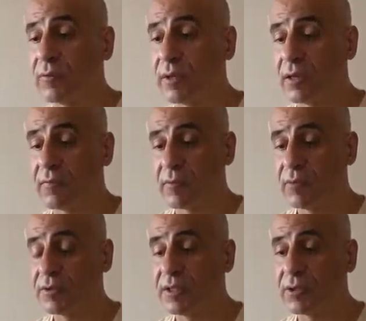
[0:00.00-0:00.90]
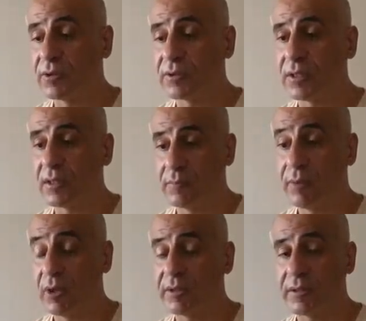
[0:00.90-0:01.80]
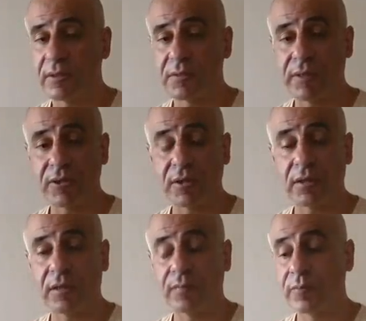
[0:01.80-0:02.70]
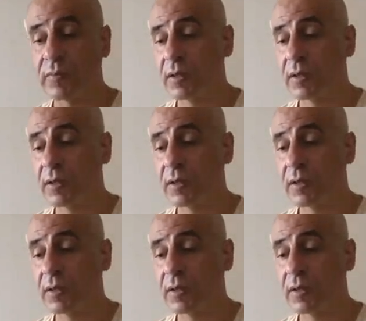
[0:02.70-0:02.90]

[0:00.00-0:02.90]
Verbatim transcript: We have a multikulti in Berlin, especially